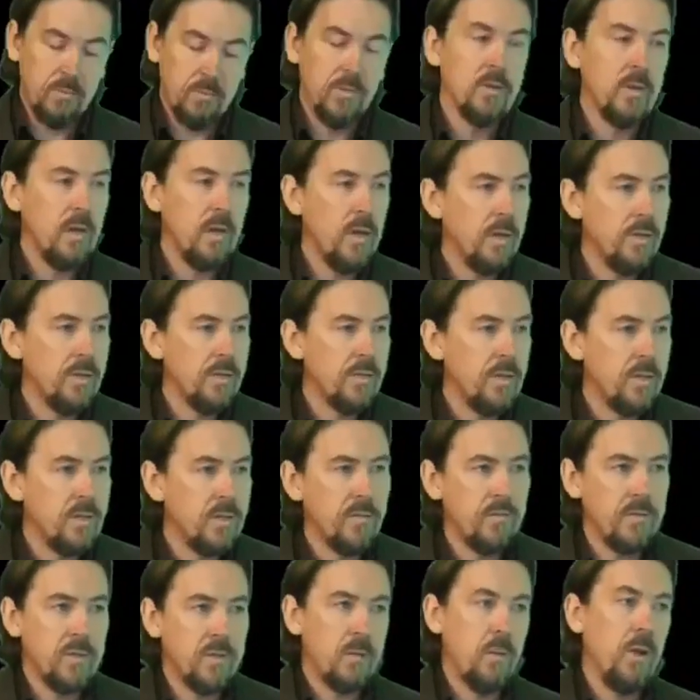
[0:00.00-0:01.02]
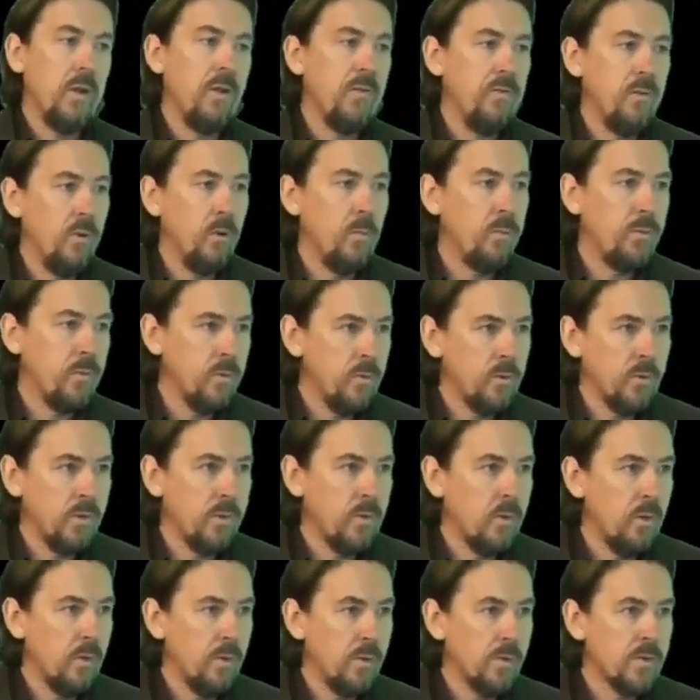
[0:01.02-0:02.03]
summarize each of the 24
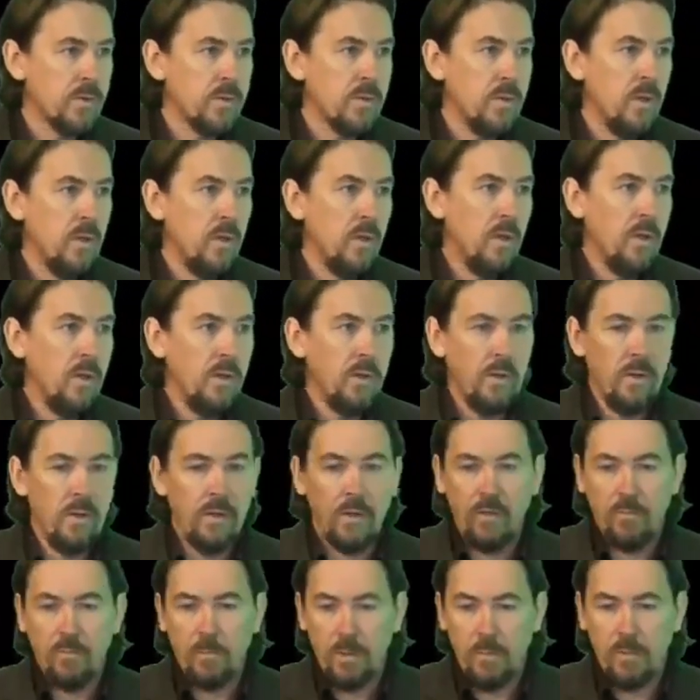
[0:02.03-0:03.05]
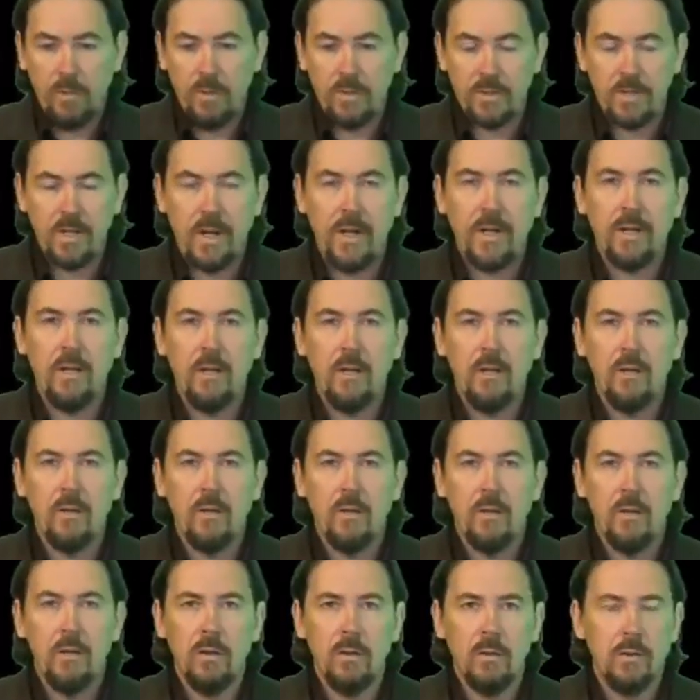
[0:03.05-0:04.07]
protocols and, and, give maybe a title
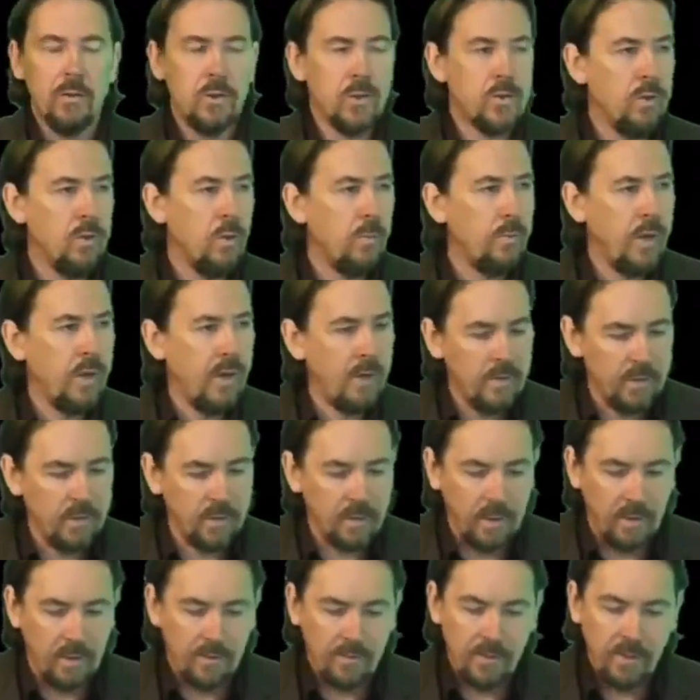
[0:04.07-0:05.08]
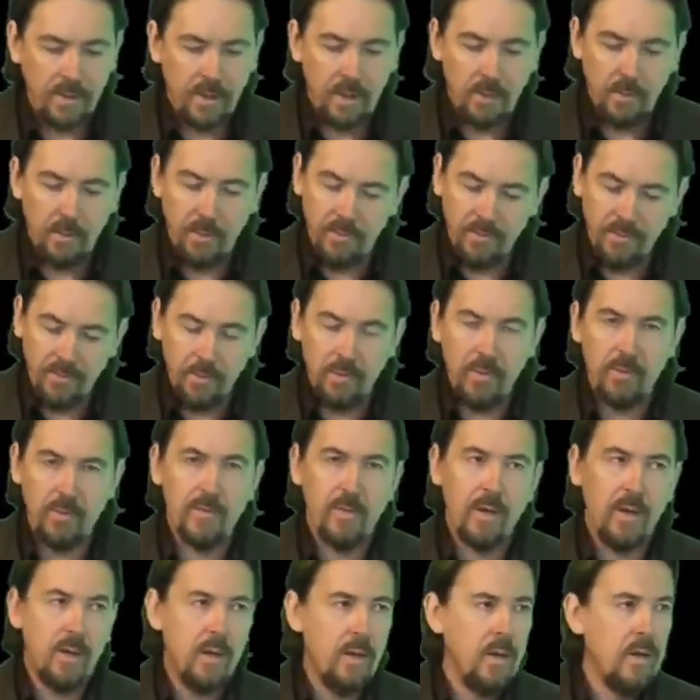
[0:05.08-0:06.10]
or, or a short paragraph. And I found Sounds it,
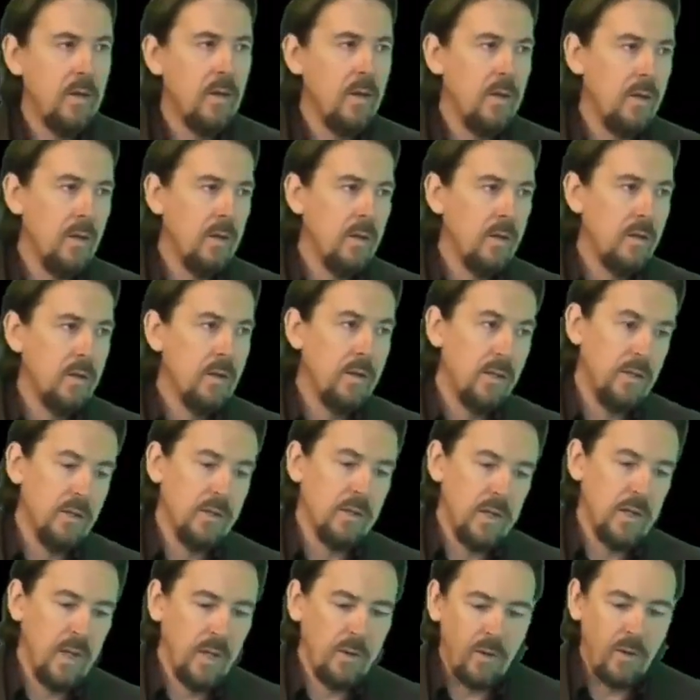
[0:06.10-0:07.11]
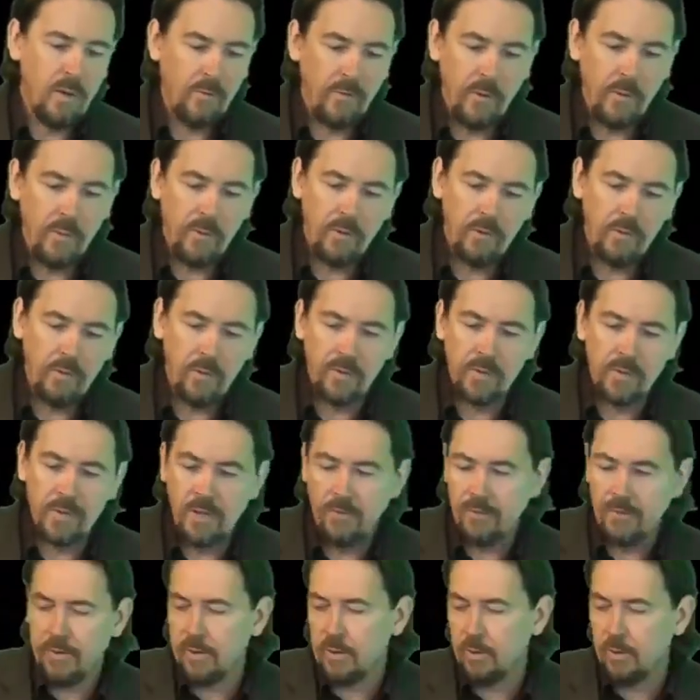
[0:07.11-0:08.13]
rather ambitious, Richard. Yeah, I, I yeah. found it rather
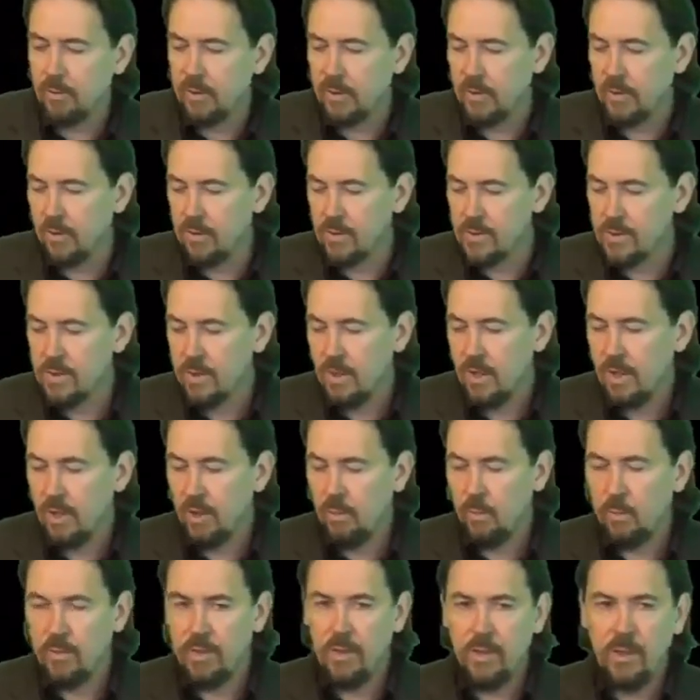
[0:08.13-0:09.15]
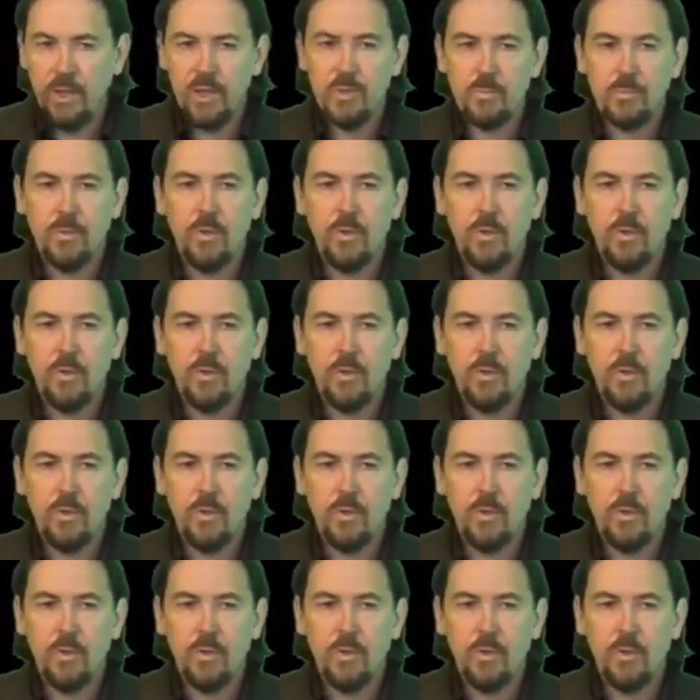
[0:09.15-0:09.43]
difficult because within